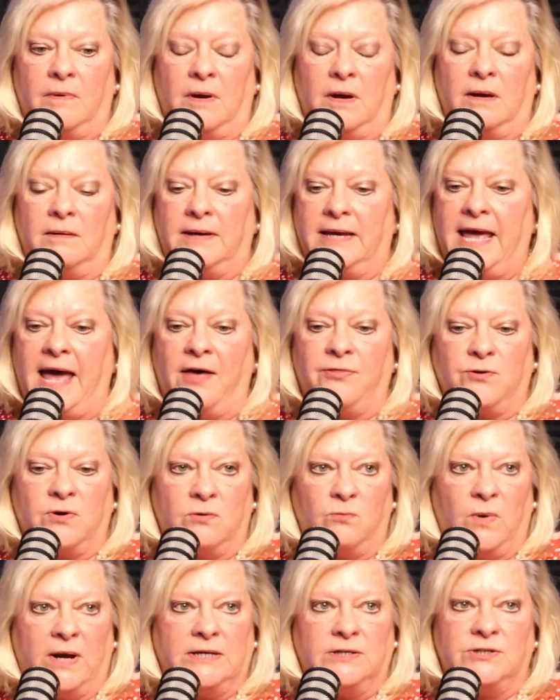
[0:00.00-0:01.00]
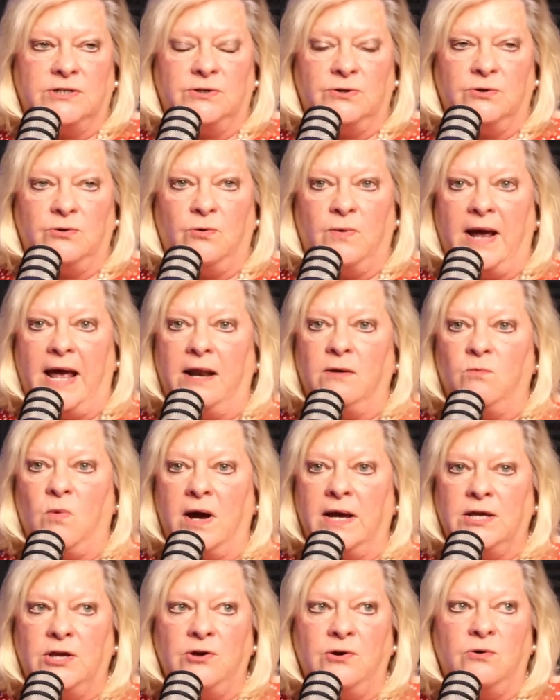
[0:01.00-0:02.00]
Catherine went to
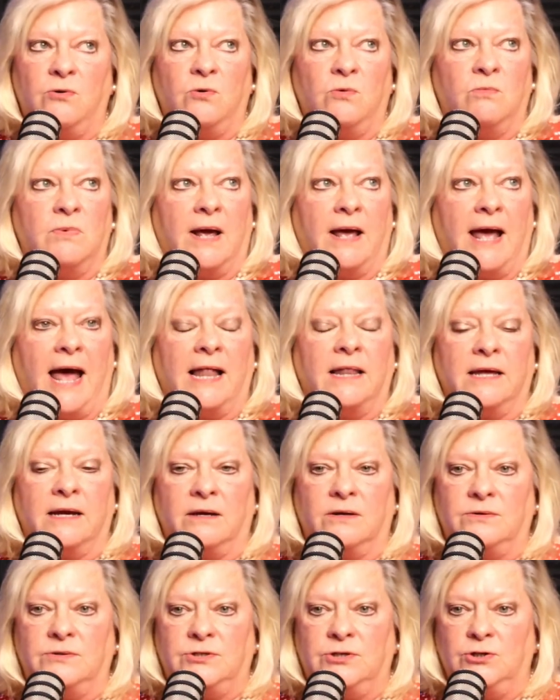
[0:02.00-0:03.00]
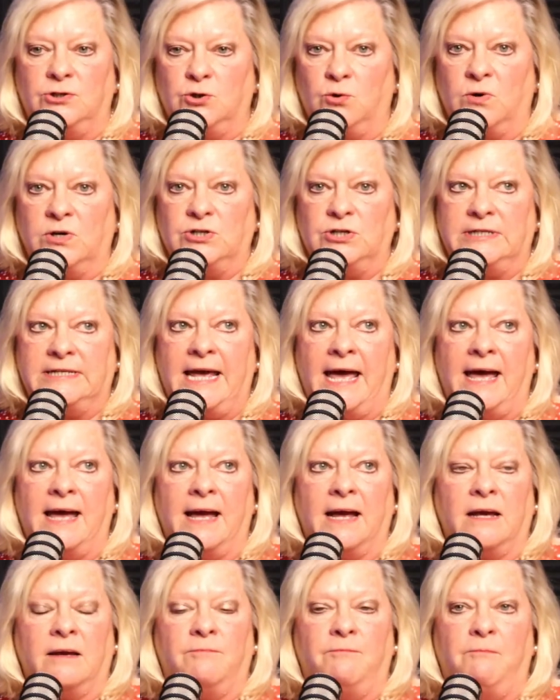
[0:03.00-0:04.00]
NYU, Alec to Georgia
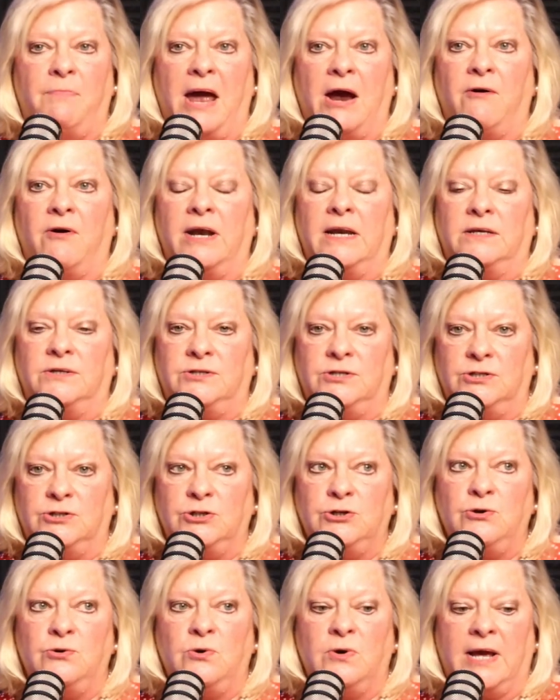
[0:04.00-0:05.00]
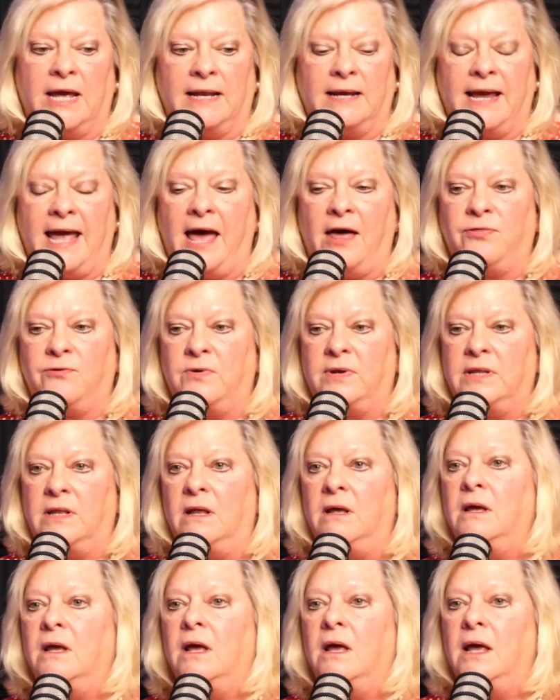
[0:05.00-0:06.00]
Tech, Barrett to Duke, and Catherine
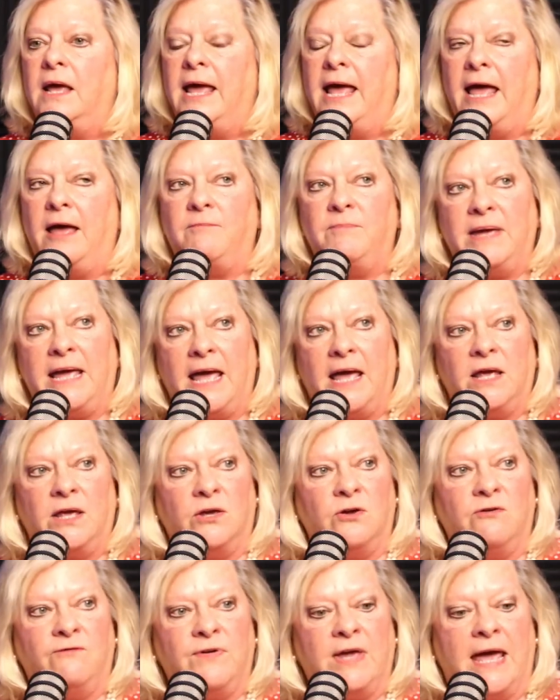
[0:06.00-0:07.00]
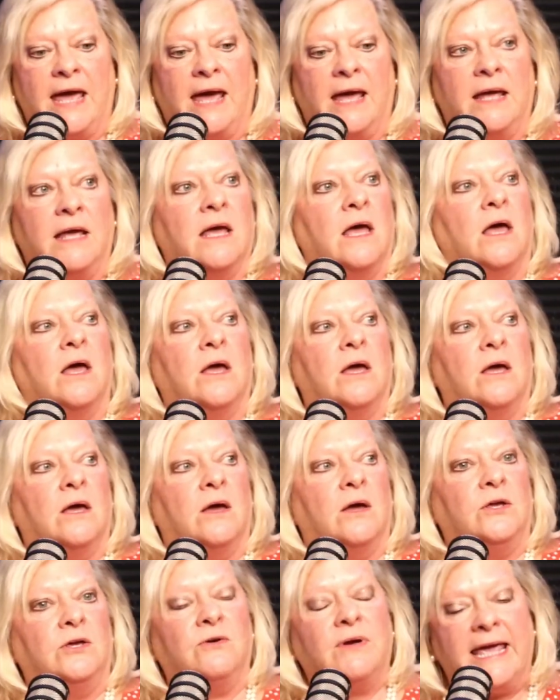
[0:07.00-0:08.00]
MBA at UVA.
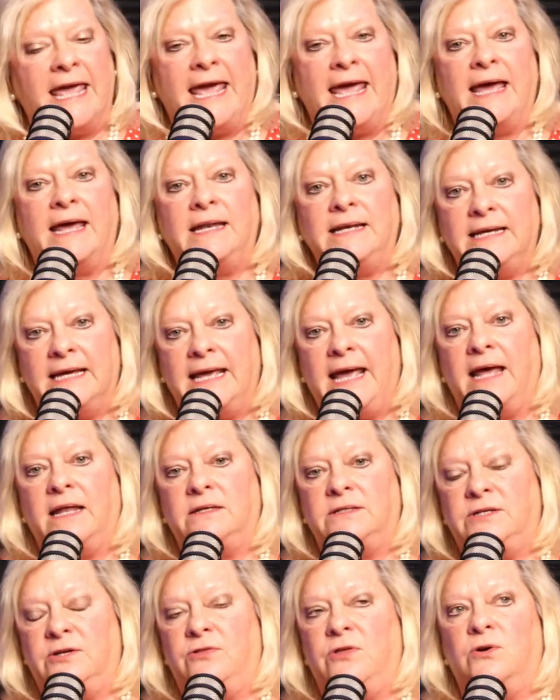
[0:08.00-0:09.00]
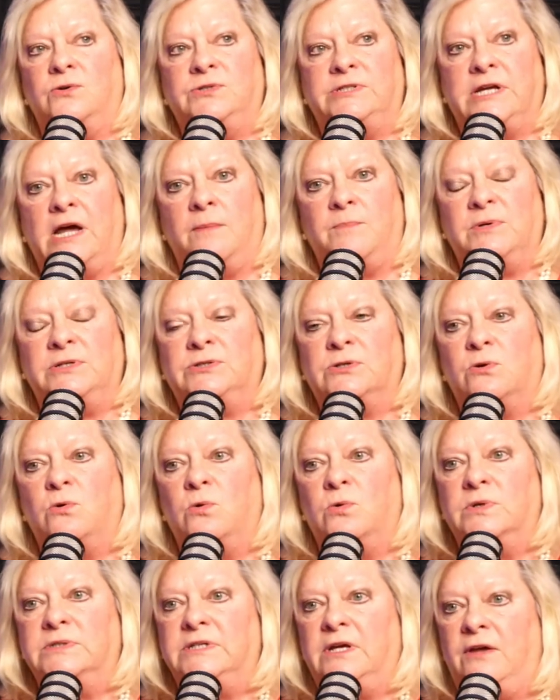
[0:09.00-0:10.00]
You can't get to those type of
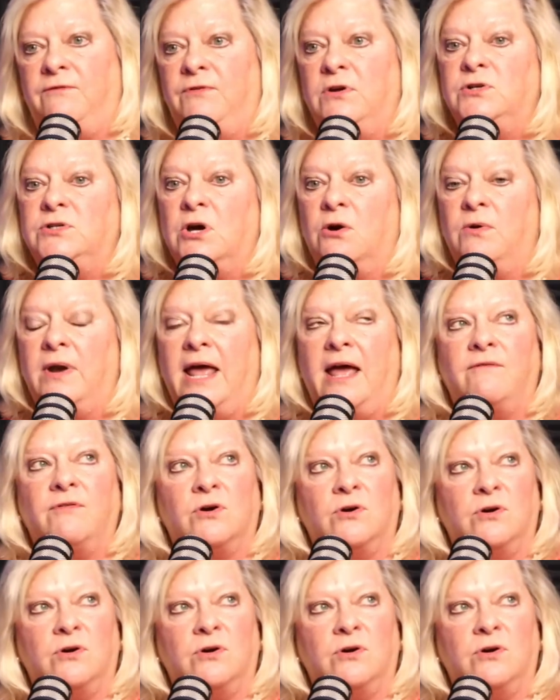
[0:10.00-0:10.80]
schools if you don't have a good